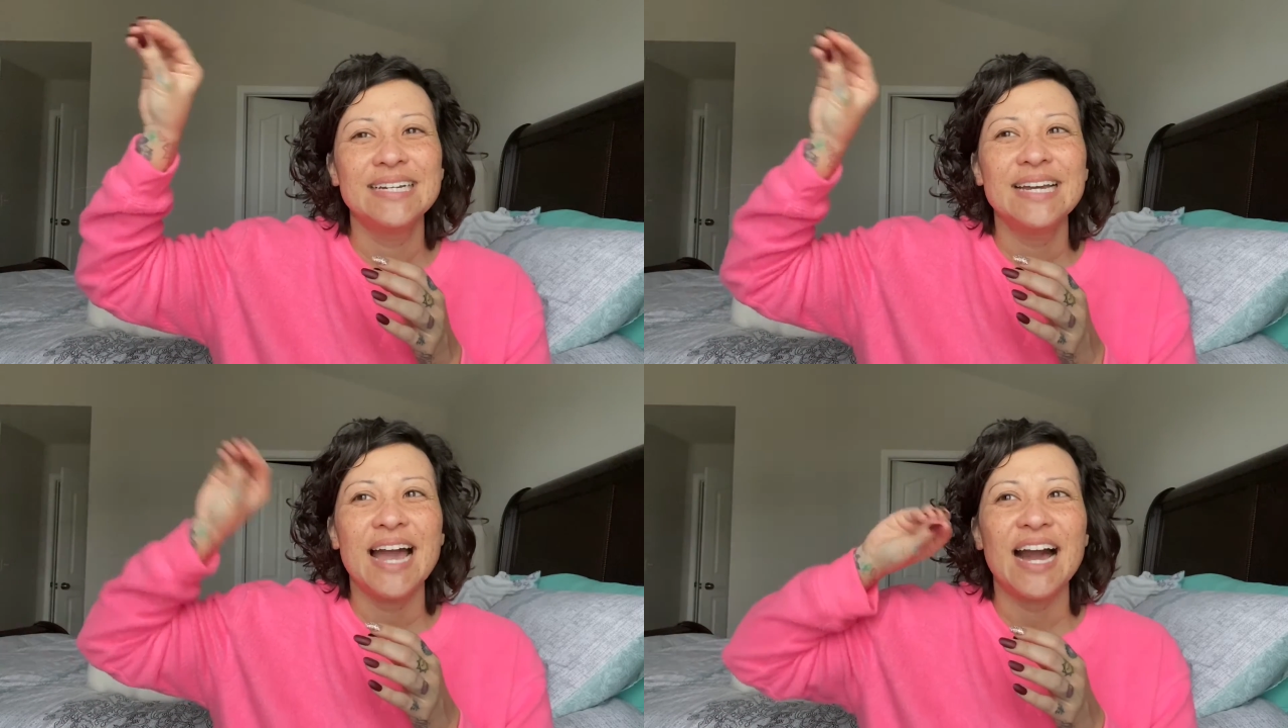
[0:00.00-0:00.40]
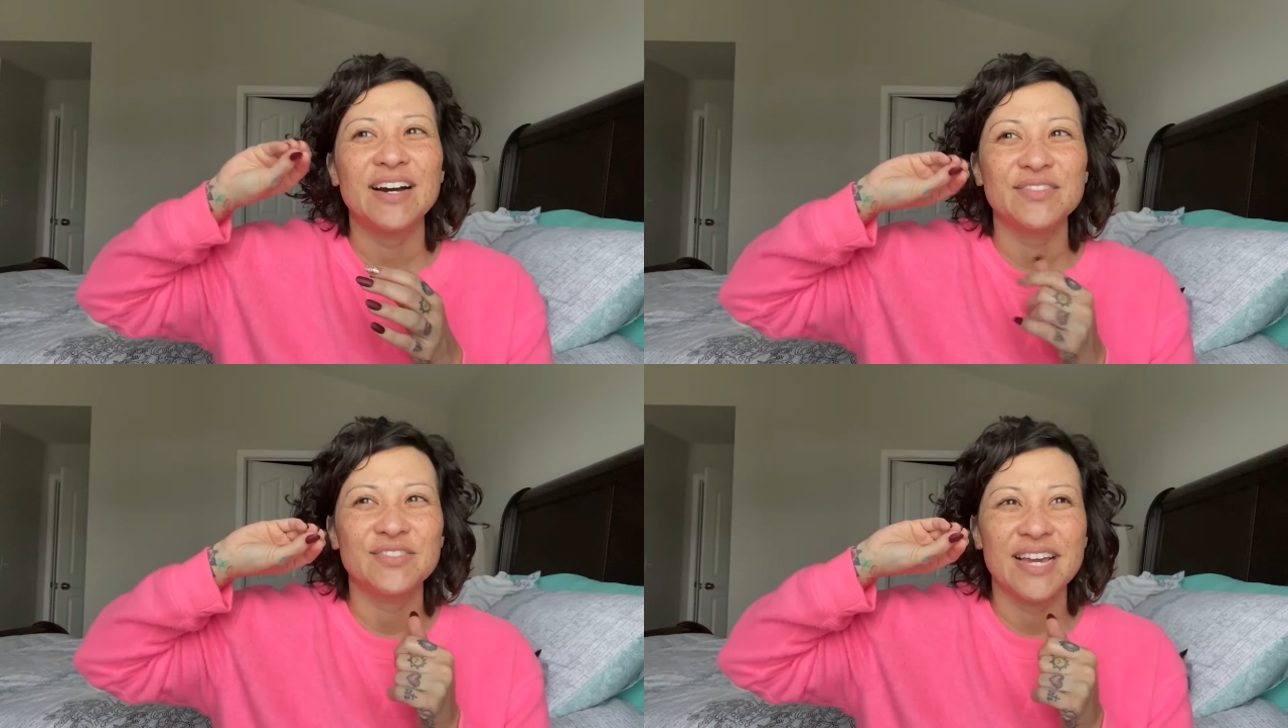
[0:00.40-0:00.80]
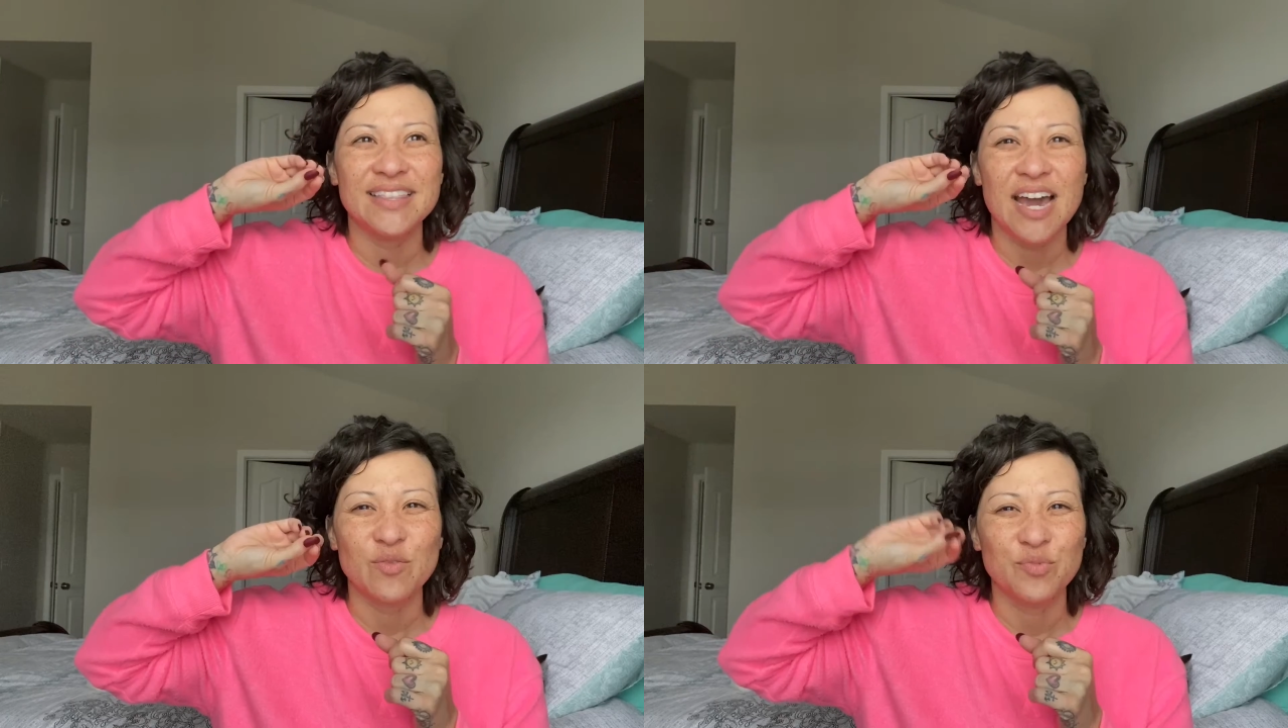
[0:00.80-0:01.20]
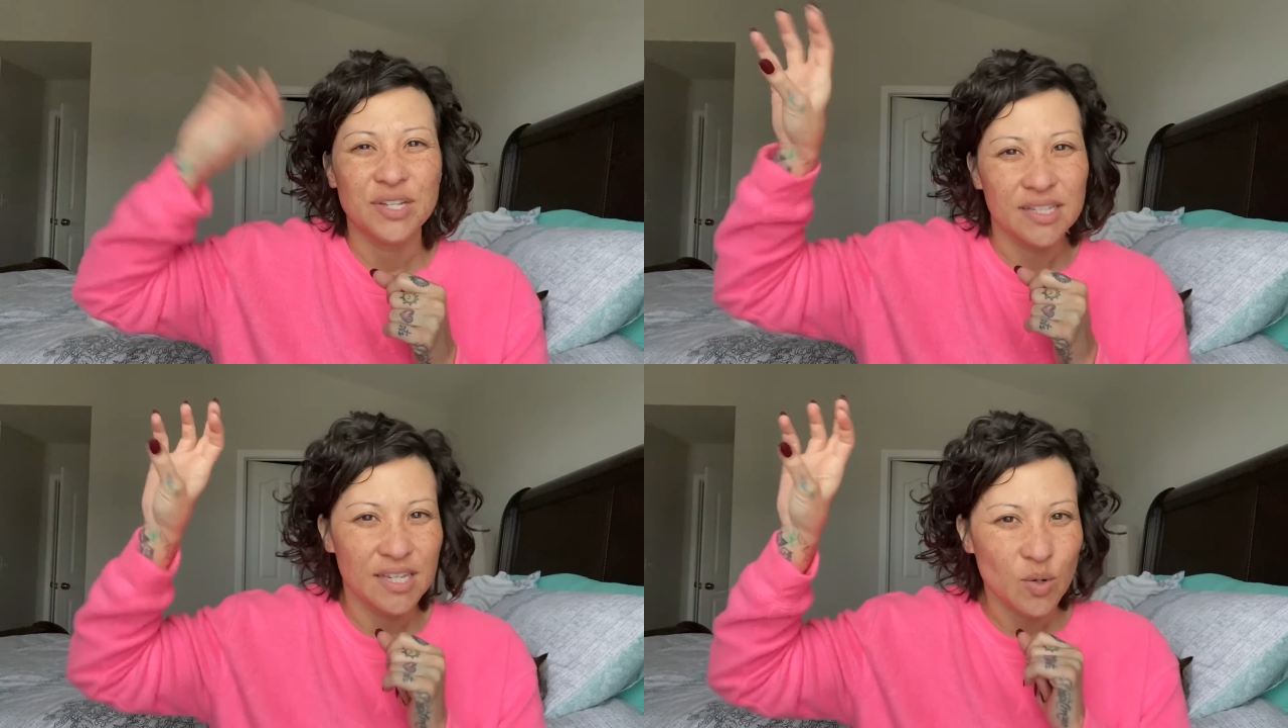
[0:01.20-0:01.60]
have like that
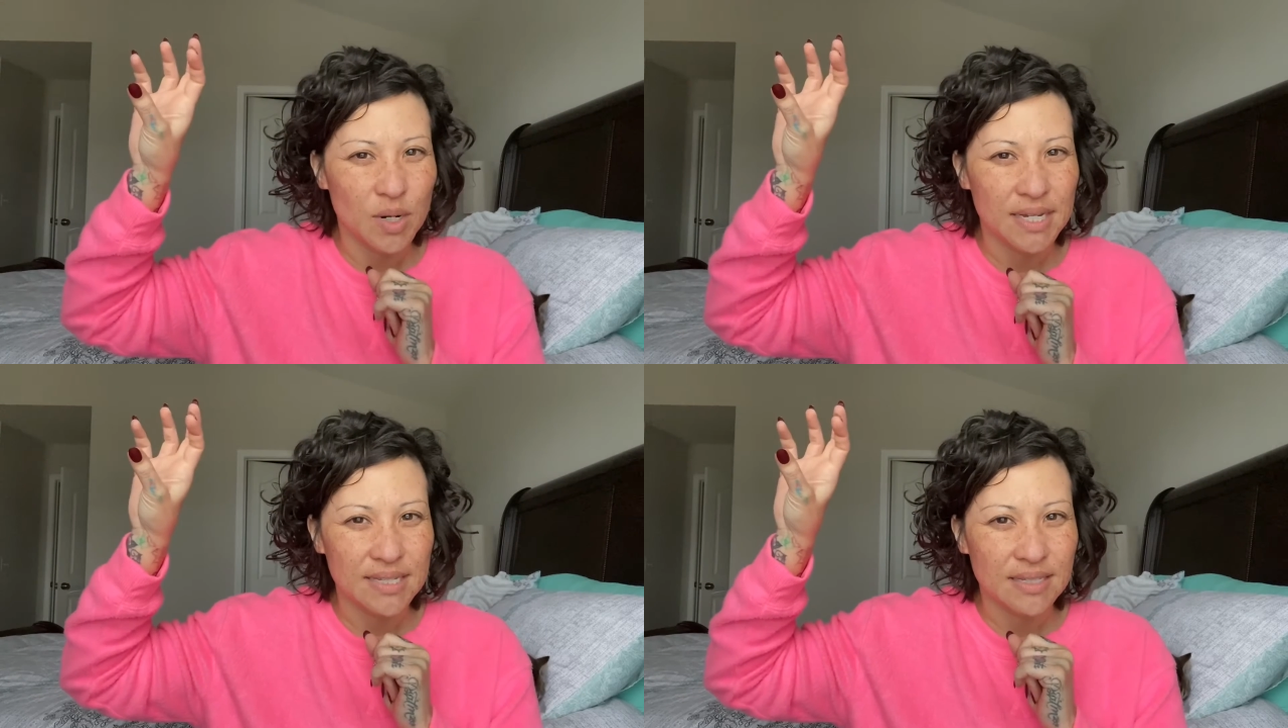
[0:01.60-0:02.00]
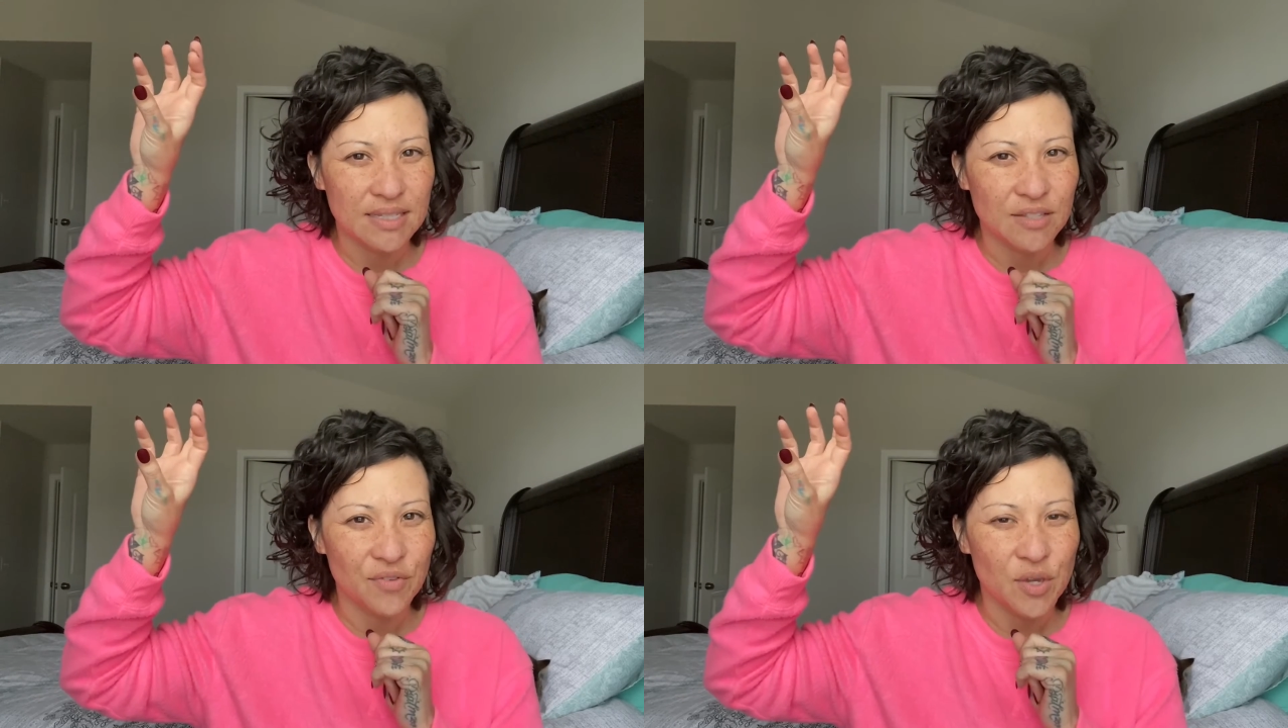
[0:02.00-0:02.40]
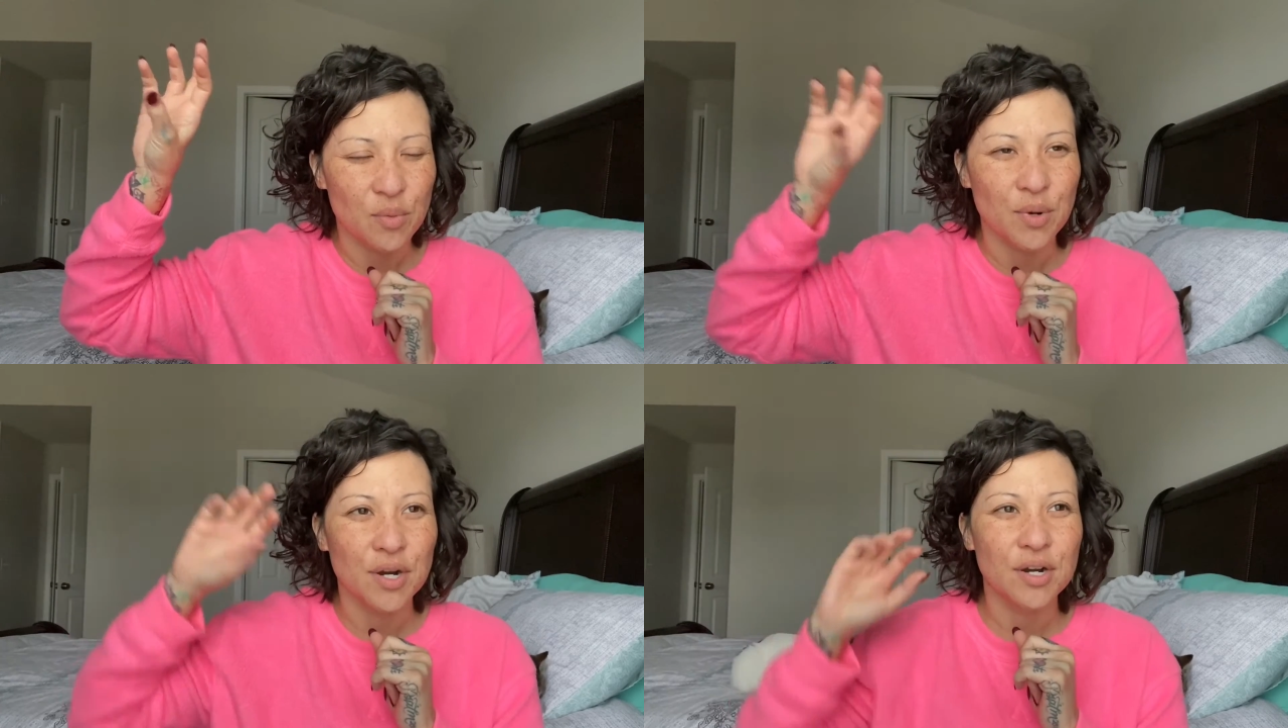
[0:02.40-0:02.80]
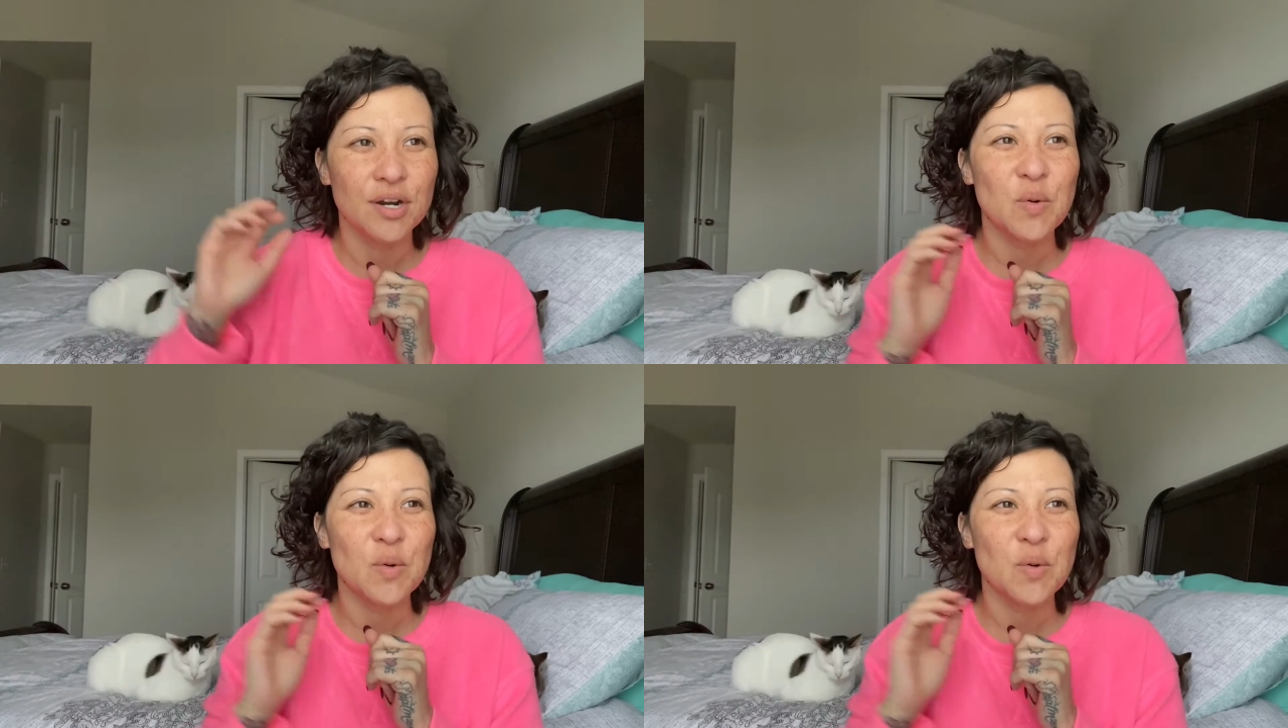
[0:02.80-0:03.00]
really quirky sense of humor,